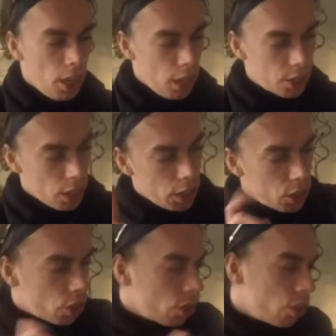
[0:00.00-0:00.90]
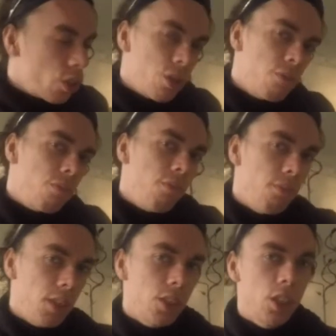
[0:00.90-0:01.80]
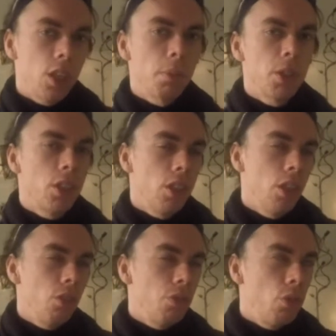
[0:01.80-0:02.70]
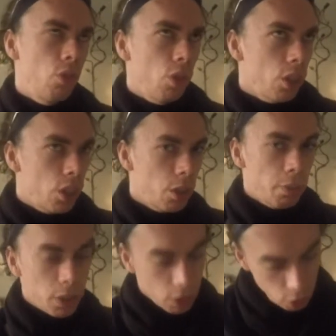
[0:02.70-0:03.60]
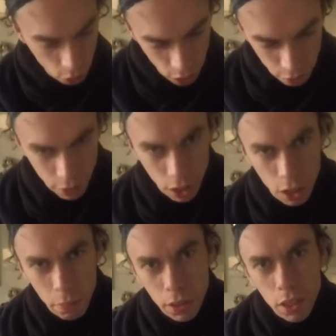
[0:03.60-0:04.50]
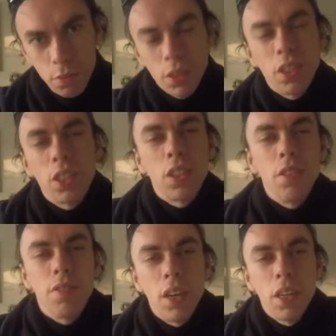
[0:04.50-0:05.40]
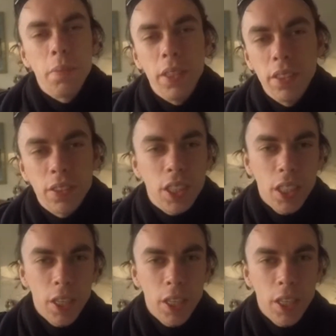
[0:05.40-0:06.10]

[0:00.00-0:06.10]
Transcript: intelligence is the capacity of an organism to live in harmony with its environment.